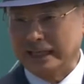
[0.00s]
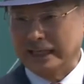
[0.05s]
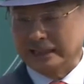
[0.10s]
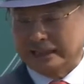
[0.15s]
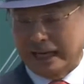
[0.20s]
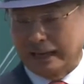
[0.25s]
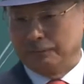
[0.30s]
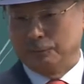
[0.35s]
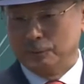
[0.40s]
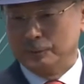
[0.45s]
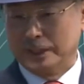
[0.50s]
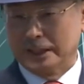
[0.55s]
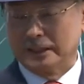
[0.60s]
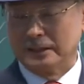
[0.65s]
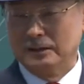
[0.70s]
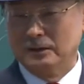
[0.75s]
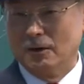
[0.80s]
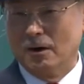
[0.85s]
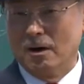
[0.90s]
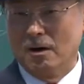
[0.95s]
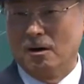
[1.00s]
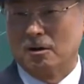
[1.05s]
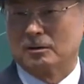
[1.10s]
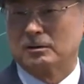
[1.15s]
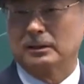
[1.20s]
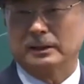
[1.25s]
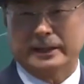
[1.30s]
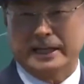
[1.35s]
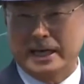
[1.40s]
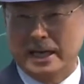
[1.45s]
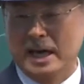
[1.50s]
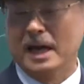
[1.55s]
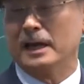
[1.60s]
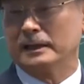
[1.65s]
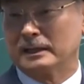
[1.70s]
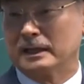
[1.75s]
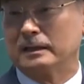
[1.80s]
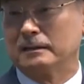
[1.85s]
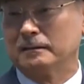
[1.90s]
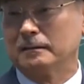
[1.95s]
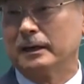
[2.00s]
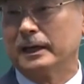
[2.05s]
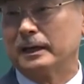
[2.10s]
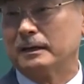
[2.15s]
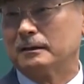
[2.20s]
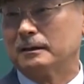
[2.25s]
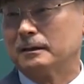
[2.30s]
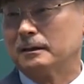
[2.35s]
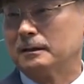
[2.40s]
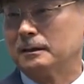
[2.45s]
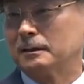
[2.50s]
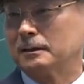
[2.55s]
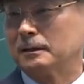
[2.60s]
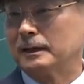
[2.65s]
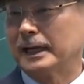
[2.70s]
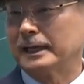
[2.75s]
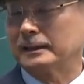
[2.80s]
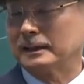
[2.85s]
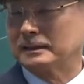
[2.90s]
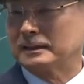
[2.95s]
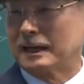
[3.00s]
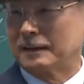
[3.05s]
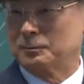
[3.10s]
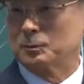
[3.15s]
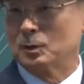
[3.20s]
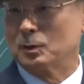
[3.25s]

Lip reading: you all should have when treating your partners.